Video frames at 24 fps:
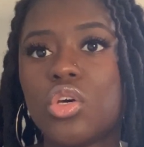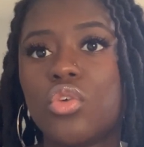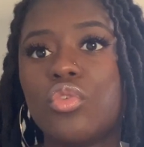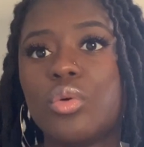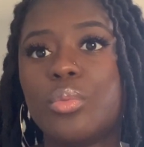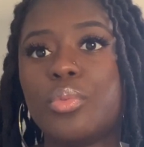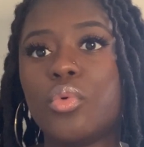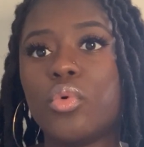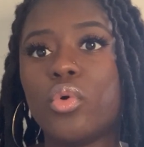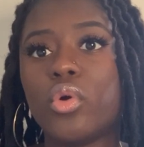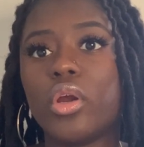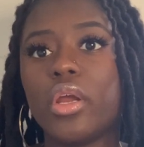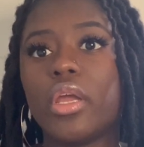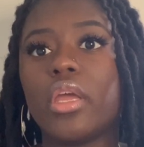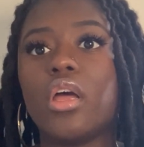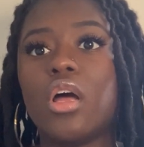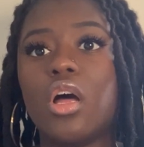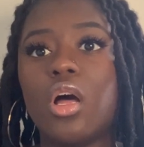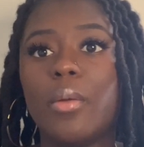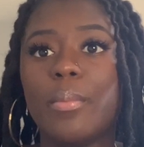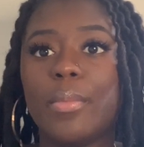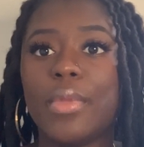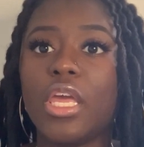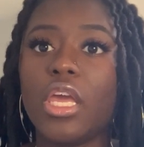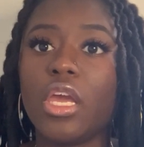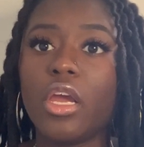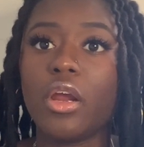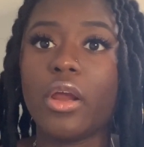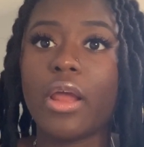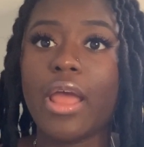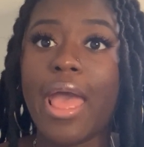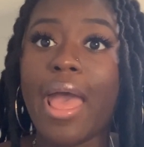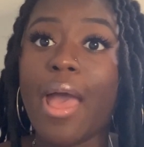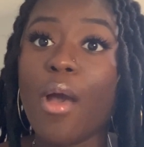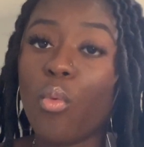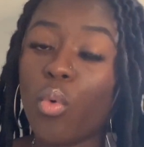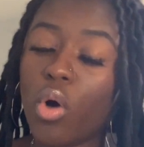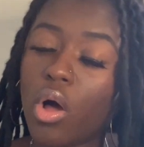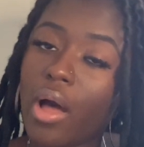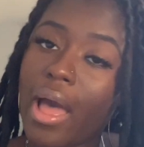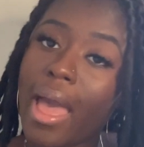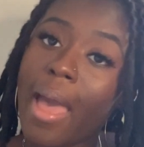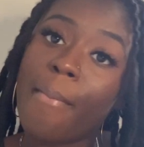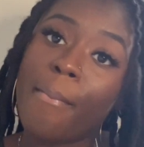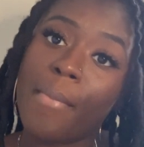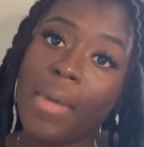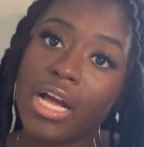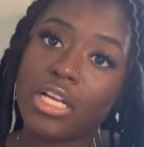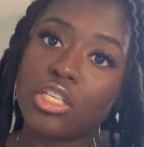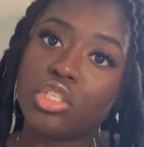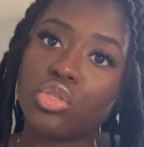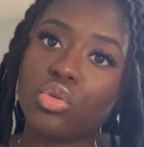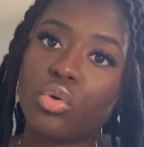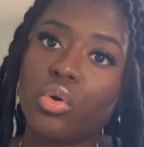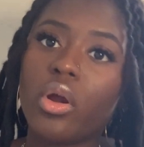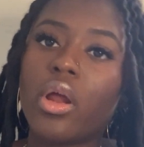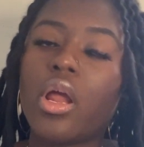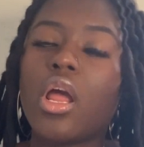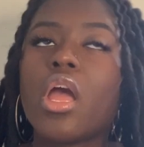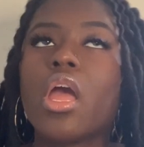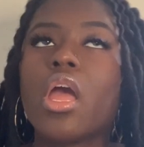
report here at my store.